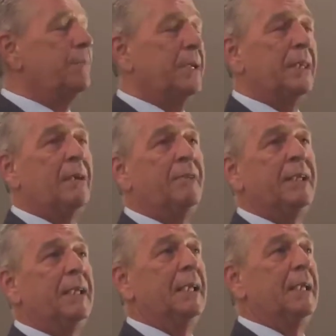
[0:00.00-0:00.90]
beloved,
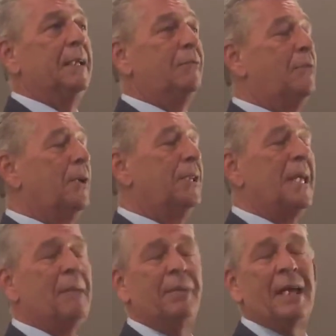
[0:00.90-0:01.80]
for a
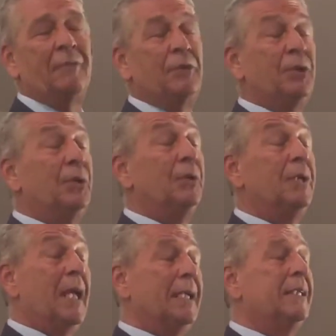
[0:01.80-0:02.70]
Sabbath afternoon
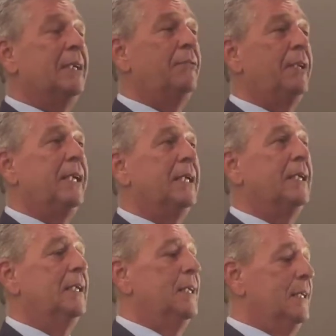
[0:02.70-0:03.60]
activity,
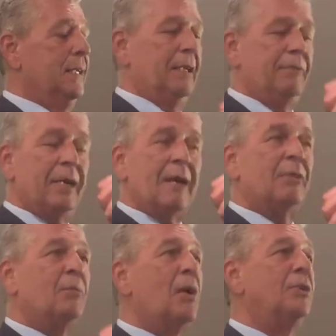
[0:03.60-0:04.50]
if you have
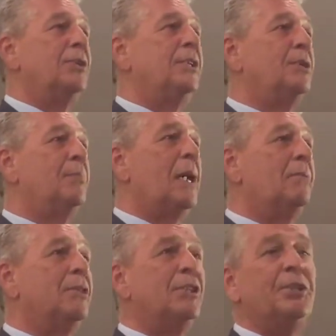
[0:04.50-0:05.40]
the margin in your
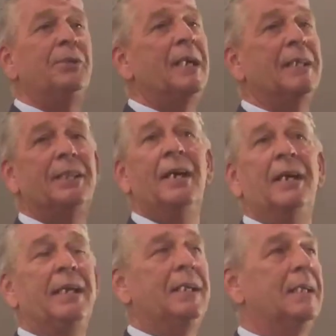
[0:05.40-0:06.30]
Bible, just do that
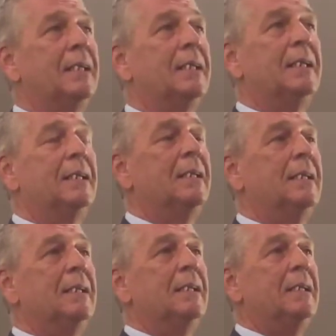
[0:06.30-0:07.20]
study.
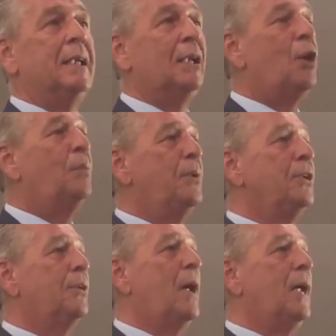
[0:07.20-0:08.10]
It'll open
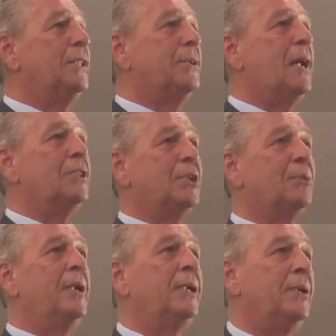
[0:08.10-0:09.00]
your eyes to how
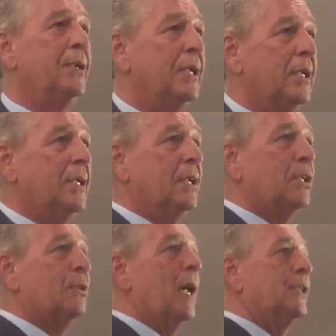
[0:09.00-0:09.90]
surrendered
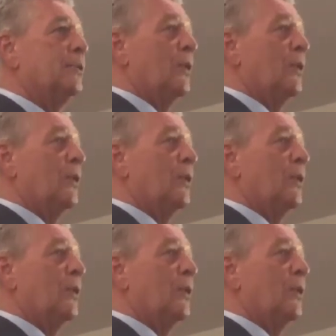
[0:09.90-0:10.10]
Christ